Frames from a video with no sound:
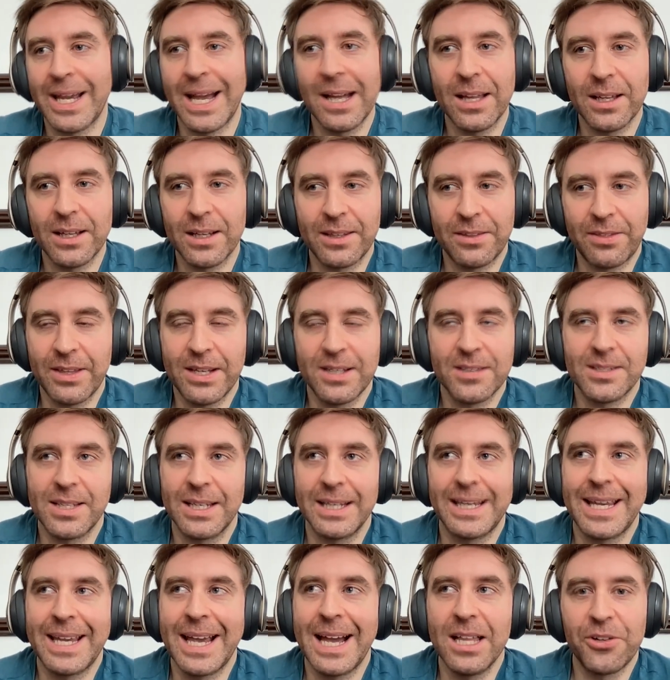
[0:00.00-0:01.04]
things like
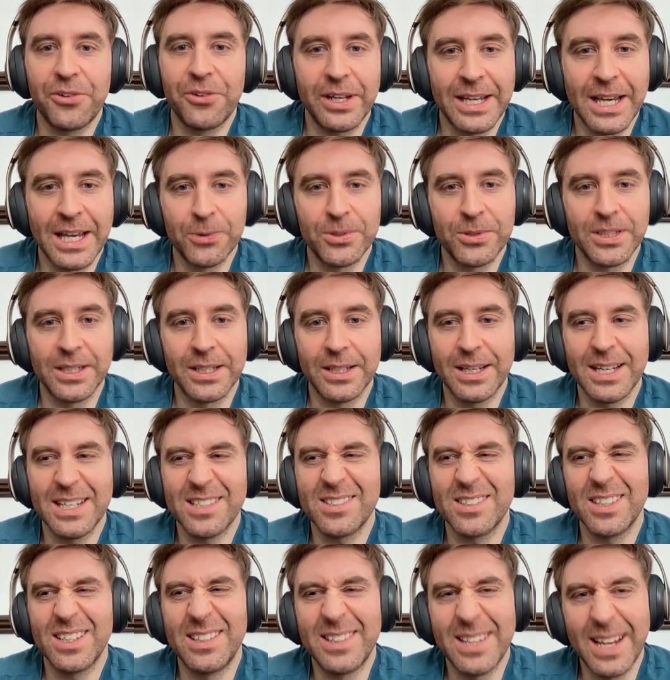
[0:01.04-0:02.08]
calorie counting
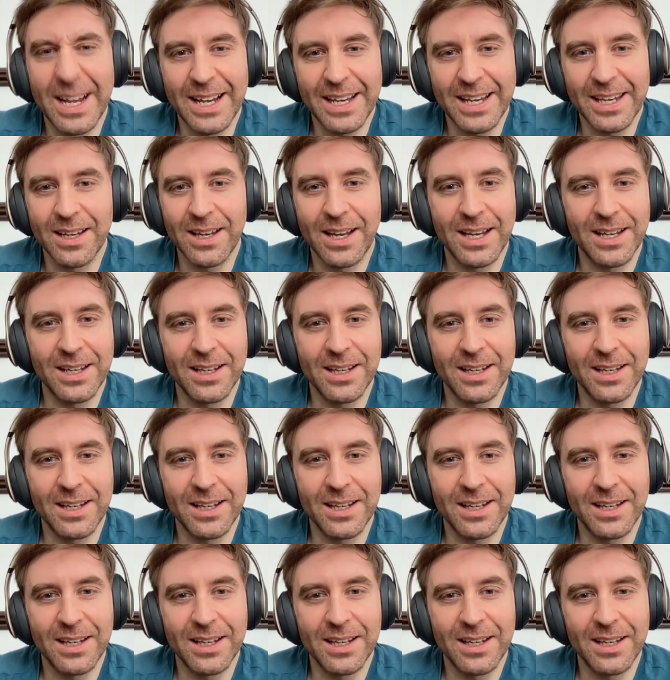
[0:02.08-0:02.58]
isn't a diet.